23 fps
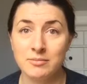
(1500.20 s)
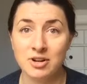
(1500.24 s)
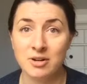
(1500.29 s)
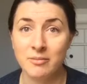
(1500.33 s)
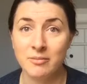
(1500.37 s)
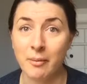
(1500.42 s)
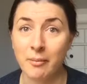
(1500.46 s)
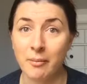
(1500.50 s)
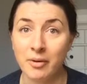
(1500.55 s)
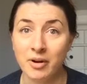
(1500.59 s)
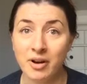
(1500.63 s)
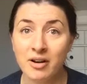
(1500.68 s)
to
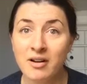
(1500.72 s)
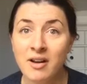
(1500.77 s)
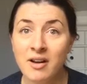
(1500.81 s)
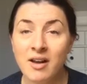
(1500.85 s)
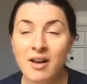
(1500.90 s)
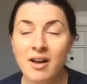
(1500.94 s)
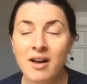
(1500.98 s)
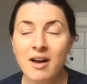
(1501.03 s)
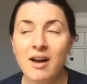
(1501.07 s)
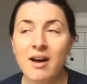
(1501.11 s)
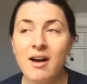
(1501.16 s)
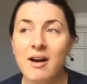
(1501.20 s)
remember.
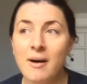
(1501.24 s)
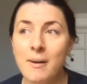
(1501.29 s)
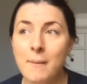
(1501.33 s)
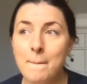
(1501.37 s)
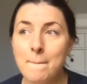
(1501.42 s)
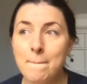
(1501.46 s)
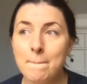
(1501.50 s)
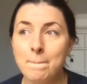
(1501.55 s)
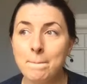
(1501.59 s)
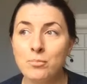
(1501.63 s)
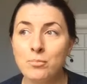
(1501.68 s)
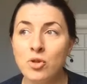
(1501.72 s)

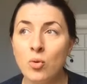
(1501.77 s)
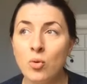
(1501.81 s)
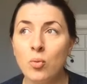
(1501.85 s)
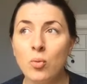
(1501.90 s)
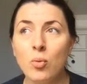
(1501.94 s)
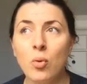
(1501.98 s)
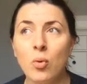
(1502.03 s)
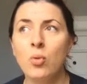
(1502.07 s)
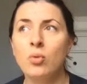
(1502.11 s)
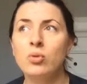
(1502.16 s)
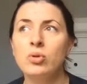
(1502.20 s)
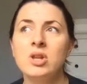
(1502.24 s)
The
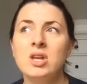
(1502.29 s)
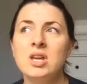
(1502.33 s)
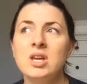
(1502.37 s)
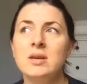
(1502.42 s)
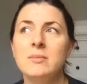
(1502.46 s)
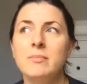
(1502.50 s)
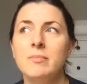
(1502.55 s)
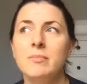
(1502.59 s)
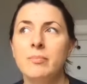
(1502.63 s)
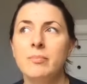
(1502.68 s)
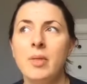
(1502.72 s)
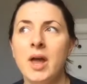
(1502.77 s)

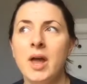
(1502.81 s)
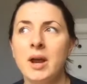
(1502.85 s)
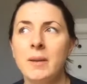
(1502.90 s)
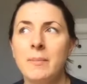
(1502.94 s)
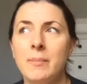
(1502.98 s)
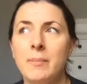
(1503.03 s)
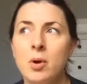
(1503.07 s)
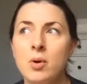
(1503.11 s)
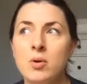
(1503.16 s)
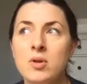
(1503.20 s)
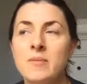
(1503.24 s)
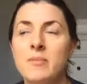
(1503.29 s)
only like
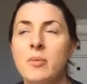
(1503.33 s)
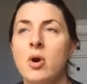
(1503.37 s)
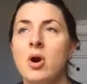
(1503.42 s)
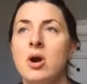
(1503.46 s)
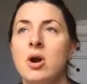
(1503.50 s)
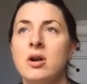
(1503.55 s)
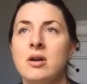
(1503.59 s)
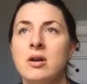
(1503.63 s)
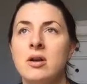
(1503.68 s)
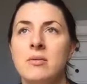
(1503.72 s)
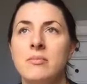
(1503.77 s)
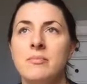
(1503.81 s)

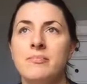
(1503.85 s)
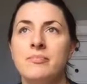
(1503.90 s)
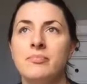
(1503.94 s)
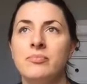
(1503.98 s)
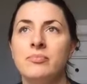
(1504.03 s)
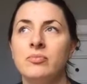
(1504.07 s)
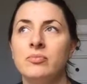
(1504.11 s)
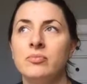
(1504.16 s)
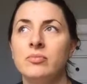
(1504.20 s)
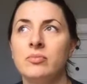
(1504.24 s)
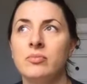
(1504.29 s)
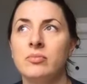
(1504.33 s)
postpartum
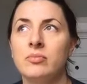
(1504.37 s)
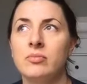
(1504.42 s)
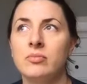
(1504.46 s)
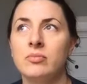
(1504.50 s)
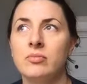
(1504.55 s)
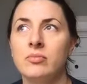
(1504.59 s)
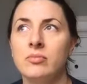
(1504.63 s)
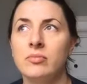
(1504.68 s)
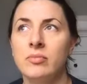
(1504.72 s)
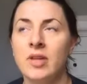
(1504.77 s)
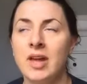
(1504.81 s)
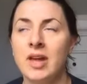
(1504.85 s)

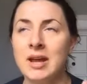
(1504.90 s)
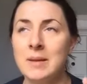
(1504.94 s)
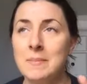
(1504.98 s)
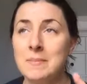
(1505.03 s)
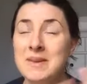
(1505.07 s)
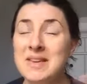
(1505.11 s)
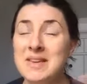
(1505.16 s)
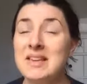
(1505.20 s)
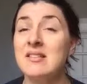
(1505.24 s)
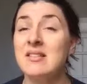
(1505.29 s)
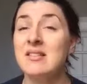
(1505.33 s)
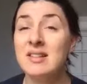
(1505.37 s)
like
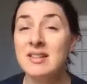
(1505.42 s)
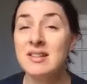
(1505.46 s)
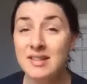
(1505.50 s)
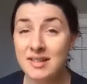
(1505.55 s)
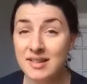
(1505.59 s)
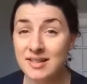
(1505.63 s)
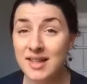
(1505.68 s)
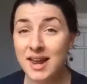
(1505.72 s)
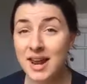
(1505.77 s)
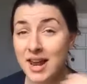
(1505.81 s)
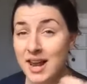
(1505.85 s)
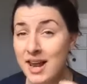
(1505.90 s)
pieces
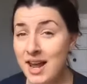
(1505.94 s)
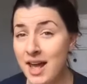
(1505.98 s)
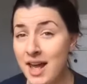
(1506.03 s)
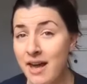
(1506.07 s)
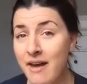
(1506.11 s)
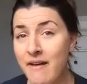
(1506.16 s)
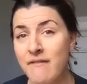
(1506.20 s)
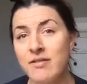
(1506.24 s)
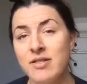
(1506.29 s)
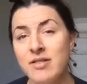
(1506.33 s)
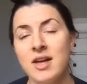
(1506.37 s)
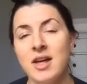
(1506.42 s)
that I
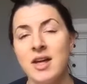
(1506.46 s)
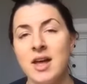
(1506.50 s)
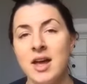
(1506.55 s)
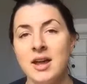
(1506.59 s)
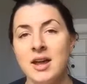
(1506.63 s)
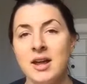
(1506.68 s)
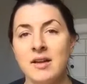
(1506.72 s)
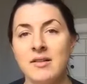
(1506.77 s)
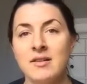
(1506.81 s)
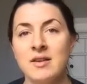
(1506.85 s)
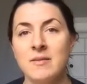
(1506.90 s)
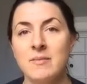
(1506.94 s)
have that I
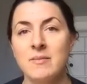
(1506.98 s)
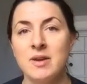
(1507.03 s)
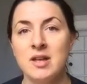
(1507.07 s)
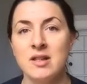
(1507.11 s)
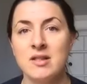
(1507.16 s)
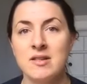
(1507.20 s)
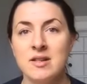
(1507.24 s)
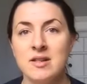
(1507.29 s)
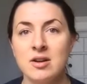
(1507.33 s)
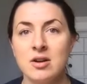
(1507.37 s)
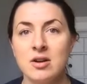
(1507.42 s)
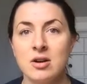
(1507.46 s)
guess could be
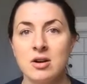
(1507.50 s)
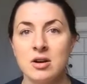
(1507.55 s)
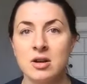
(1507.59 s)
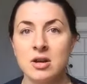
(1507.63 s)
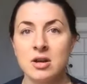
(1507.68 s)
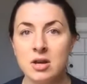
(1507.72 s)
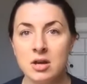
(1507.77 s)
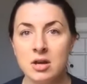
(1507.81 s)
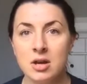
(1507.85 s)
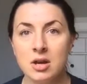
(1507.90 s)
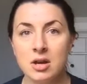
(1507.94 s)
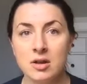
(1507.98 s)
considered
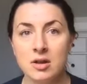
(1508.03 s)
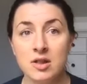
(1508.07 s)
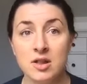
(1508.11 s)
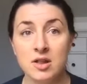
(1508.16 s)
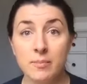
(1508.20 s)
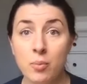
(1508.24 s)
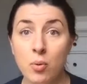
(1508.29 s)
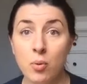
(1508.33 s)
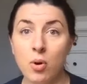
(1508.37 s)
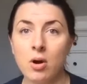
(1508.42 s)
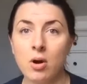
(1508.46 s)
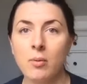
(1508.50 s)

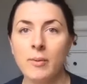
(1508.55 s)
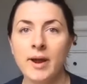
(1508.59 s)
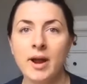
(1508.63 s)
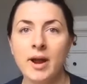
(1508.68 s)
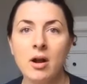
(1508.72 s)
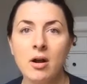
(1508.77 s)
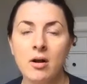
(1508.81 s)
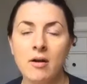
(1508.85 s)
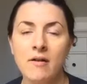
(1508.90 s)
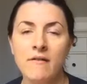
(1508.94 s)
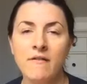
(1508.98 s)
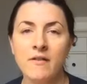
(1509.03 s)
support
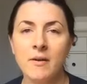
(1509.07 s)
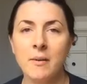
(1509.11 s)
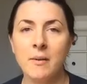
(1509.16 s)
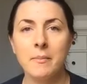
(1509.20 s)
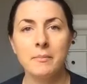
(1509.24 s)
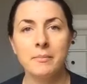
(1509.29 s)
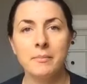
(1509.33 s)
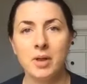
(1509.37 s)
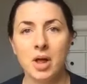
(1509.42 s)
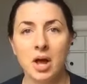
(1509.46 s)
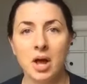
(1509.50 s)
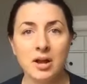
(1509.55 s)
wear are
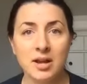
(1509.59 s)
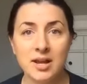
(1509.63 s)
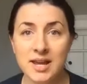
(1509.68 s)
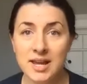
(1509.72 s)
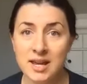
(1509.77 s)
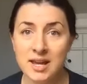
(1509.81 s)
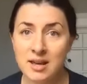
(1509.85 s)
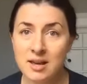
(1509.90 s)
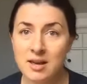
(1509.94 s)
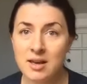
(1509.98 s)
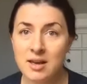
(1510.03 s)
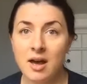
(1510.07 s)
from
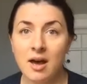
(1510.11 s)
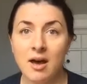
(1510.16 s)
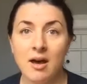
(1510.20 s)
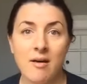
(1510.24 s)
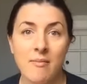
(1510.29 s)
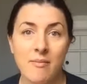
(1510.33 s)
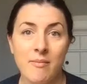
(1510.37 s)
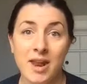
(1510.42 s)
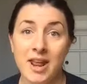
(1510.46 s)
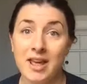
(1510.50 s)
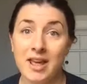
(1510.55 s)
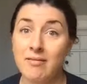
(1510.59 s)
Blanqui.
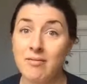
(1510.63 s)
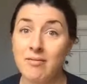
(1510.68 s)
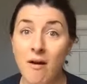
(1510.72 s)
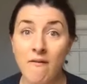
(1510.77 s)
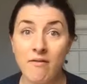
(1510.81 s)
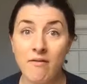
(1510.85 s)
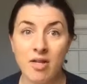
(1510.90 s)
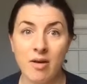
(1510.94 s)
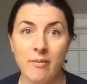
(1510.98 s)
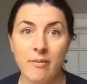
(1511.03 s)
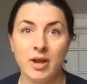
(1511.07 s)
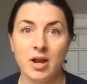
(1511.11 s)
And I
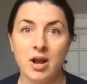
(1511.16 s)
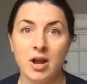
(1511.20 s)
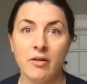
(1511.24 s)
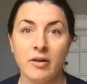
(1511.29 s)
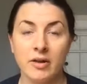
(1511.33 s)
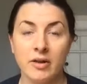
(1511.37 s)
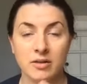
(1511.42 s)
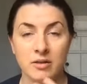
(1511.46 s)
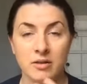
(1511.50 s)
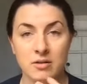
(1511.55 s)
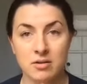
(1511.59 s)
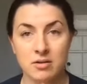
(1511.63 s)
love them. I got
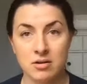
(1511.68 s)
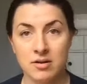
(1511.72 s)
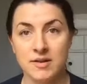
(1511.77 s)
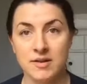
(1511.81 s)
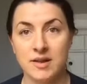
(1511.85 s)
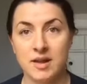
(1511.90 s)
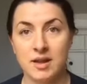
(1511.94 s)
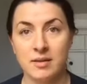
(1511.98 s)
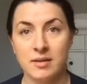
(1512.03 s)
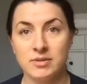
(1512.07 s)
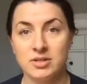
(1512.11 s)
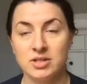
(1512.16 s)
like the
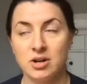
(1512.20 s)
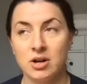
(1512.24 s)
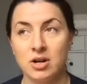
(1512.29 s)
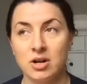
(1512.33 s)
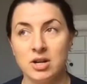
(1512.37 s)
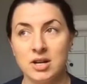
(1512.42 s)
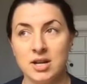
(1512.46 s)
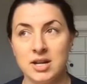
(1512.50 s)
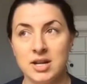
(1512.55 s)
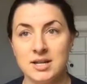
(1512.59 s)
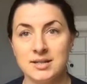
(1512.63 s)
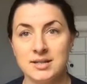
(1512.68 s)
nursing
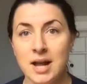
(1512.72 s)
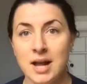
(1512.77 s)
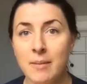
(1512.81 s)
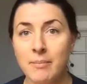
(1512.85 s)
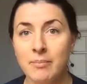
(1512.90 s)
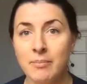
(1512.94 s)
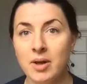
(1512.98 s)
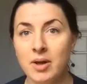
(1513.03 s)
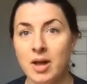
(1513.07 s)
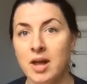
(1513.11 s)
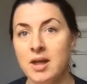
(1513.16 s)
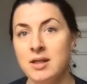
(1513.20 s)
maternity top
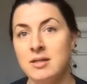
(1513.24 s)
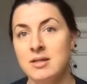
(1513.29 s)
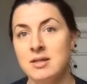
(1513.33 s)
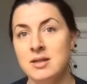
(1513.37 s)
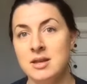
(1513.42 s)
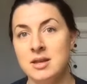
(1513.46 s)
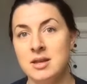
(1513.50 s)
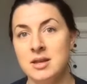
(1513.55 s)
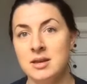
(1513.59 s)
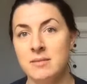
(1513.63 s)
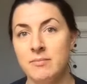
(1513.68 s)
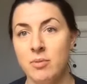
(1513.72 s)
and
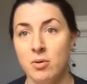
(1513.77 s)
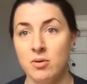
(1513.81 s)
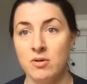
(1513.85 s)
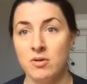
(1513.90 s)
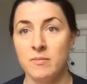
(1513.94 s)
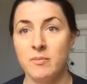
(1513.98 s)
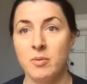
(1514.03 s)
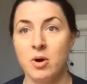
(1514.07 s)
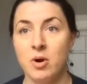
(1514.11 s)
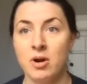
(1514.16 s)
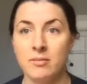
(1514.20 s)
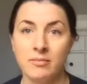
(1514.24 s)
the
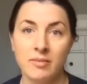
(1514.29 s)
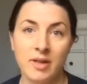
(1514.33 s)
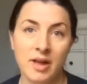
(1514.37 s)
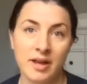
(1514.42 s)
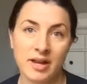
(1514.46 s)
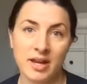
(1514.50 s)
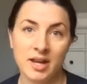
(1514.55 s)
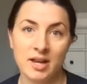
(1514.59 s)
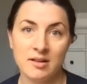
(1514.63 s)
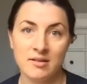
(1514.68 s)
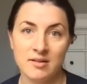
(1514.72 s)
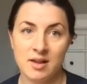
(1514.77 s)
postpartum
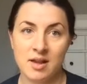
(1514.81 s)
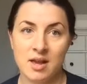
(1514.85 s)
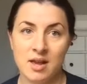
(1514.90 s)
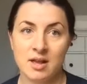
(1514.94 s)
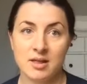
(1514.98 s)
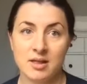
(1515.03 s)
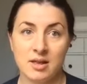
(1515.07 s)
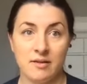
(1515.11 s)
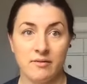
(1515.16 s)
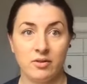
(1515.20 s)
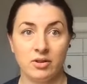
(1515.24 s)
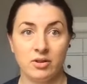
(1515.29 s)
leggings.
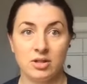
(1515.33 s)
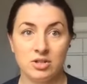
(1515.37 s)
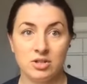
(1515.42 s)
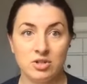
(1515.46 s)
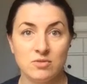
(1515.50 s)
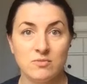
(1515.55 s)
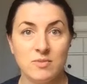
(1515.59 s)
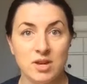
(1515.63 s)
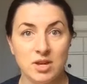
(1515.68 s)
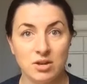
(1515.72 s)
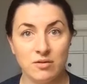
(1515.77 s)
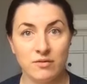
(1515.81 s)
They really do
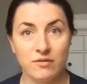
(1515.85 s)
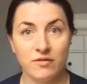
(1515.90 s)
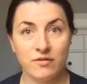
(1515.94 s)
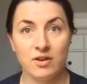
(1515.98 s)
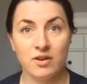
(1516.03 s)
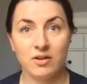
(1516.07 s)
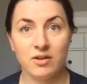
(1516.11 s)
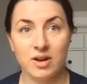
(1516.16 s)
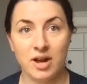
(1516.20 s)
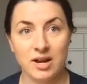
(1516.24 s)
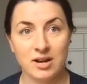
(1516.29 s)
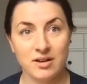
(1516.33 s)
make you
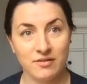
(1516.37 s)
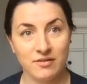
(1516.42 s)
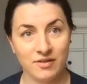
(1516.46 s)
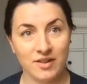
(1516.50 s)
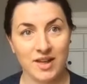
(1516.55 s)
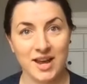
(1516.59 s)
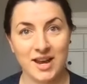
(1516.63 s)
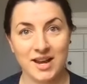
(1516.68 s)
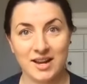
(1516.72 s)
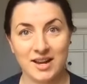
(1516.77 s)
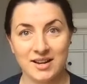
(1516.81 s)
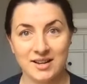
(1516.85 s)
feel kind of
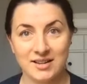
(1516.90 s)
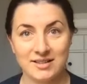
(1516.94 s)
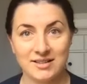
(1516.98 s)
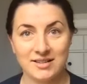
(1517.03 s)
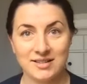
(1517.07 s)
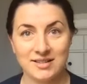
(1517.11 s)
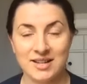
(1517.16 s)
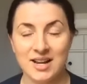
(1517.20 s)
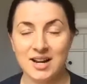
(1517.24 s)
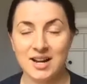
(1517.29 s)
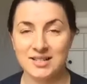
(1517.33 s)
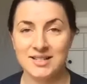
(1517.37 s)
like
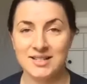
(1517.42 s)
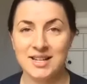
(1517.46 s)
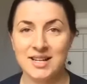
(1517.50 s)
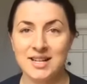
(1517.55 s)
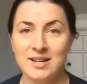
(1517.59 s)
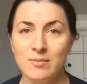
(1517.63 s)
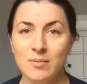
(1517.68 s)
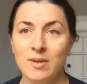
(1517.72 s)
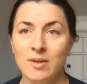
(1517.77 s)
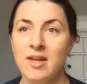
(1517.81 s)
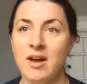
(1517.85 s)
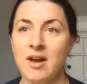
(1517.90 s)
tucked
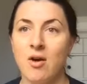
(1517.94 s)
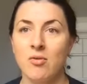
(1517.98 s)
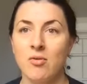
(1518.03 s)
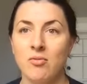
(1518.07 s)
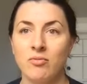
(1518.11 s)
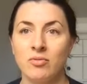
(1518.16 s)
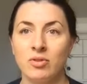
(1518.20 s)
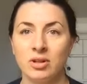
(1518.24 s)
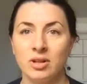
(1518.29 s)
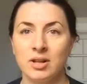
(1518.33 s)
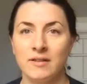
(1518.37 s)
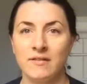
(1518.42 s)
in without
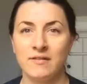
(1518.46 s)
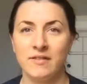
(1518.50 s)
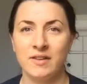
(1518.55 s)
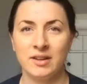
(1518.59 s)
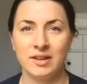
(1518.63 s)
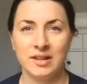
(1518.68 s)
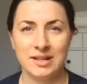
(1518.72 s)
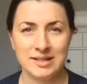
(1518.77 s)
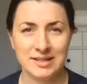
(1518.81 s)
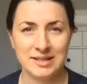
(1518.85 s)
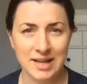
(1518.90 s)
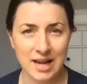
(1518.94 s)
really
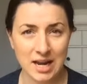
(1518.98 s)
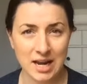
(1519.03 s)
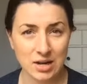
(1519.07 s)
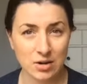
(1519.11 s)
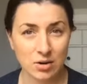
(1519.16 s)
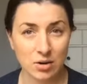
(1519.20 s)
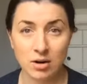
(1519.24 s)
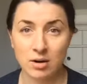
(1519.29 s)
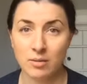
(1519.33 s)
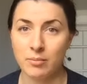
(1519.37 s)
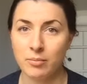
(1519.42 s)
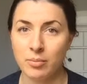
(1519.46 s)
feeling tight
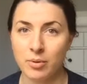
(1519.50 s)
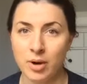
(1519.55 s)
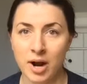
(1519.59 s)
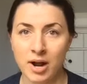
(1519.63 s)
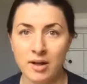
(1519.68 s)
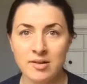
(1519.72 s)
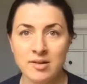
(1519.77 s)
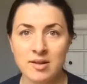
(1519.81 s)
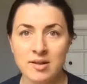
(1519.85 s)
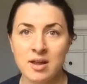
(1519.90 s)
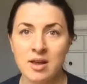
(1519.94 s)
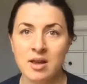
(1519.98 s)
or
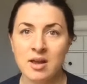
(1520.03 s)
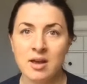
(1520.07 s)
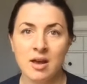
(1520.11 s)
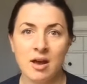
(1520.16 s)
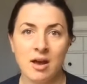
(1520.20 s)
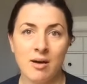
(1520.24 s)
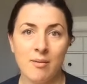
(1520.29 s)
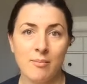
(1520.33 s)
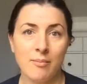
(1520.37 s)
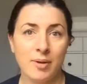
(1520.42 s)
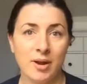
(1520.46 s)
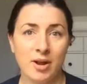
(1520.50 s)
compressed.
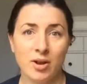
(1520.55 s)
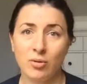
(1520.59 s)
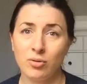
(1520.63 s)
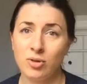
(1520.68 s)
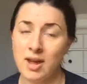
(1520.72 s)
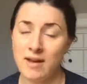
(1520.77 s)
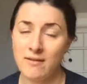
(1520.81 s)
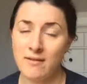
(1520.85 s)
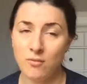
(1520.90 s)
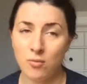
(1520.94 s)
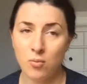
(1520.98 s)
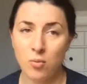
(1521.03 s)
But I only
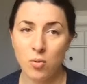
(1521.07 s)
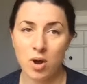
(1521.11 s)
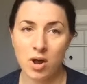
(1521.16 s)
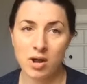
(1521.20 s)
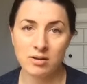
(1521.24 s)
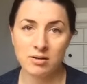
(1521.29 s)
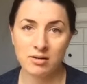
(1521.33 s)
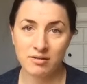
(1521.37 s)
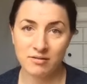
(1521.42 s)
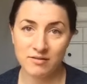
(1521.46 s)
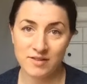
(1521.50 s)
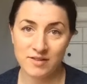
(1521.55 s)
have
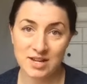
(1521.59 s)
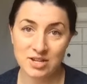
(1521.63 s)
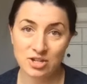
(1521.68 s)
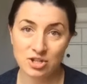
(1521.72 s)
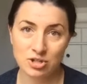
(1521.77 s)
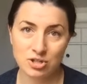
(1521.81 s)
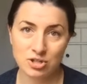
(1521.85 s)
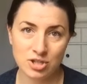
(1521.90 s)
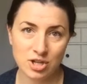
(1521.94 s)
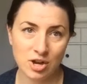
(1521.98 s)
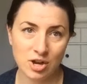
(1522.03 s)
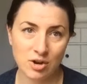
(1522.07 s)
one of
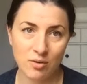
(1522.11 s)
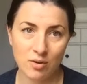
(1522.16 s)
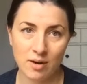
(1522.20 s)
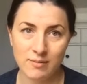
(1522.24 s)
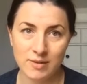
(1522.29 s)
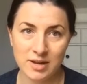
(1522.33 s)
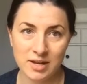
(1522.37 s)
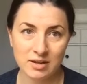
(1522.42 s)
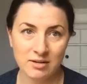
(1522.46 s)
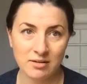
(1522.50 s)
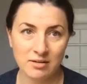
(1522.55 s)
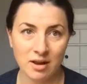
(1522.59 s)
each. So, I
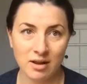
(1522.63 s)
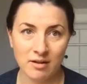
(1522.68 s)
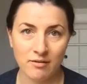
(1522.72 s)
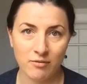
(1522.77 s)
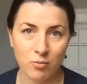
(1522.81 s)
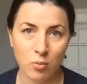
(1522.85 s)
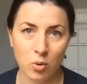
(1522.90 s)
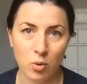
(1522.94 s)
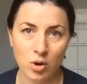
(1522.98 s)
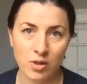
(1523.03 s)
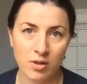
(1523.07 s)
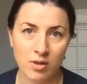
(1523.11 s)
mean, I've
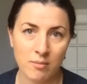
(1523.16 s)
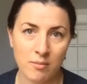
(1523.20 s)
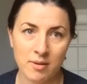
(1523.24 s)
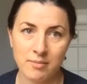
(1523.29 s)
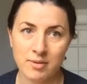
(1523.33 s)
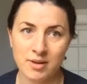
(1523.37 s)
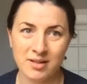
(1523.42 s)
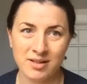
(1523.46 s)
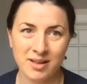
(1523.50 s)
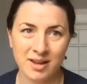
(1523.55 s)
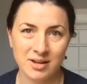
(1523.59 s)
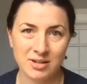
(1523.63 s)
worn them
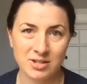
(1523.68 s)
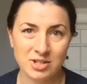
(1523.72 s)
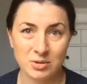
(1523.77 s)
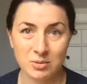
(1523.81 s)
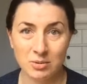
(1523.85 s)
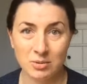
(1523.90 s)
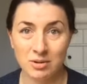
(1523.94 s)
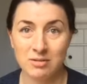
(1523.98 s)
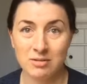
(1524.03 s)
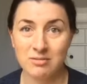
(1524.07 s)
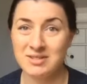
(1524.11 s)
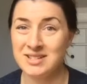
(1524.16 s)
maybe like 2
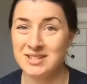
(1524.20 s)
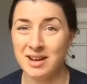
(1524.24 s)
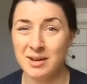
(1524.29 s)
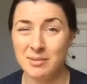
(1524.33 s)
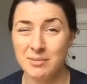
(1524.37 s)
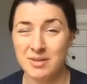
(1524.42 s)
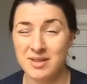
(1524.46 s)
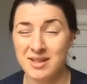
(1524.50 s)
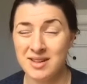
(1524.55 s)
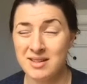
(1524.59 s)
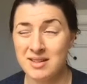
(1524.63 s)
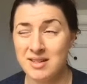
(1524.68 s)
or 3
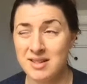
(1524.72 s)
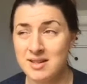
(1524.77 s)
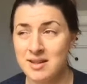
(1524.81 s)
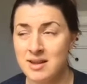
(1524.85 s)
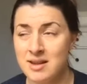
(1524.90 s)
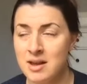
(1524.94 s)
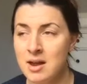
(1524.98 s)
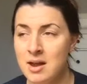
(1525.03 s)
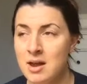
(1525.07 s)
times since.